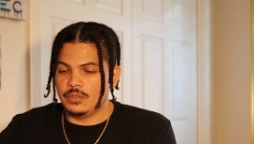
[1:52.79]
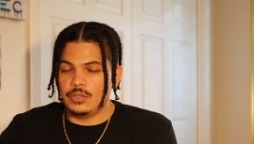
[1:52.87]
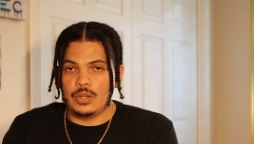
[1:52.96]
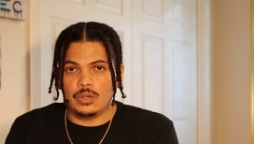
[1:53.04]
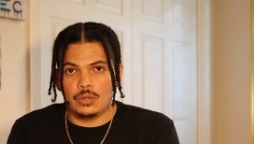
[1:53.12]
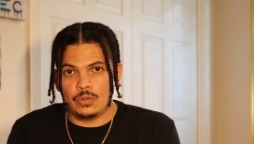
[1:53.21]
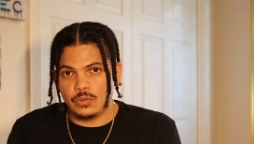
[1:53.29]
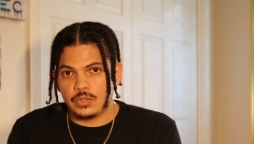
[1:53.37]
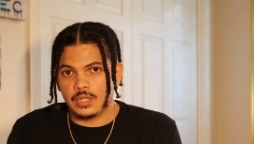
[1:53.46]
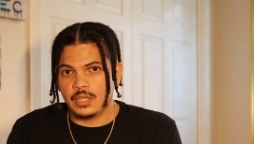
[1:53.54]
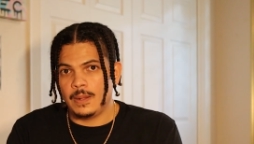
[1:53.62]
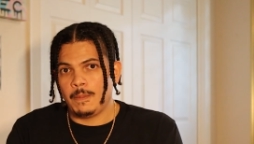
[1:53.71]

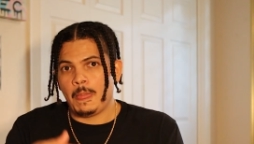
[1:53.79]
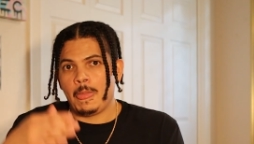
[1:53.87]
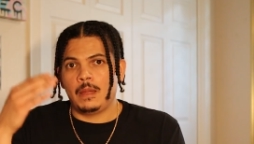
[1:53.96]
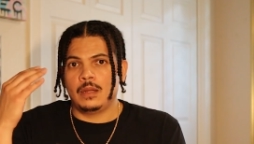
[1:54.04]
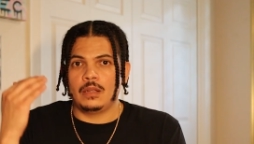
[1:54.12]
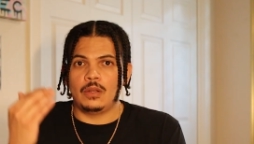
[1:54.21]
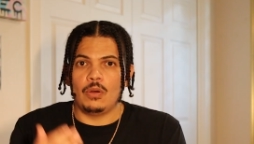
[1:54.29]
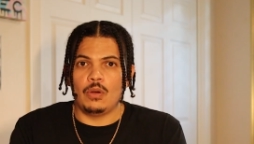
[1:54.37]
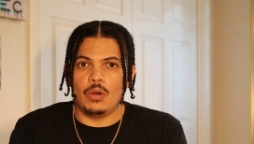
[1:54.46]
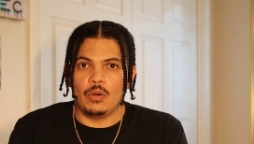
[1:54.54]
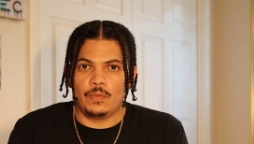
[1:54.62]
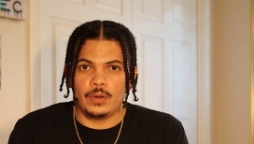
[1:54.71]
nose, go
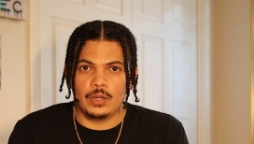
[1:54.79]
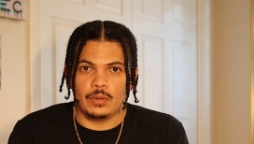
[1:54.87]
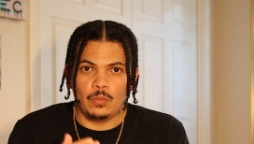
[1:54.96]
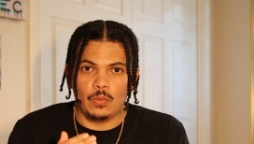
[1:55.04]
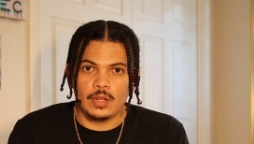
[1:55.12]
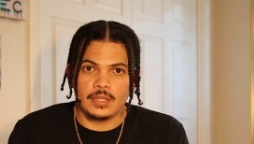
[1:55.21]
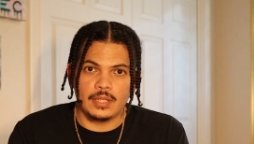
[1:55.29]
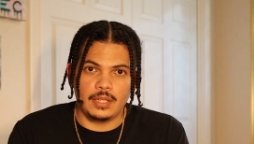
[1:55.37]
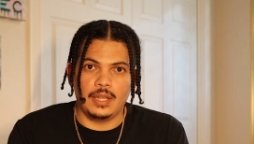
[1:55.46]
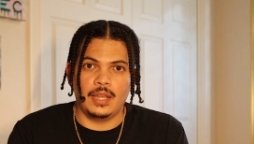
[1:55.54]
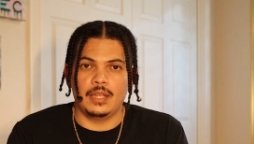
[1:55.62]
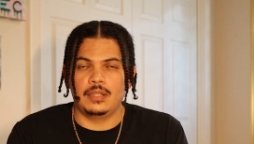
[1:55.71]
over it once
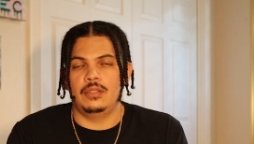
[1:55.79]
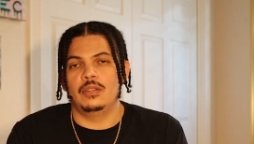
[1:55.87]
again.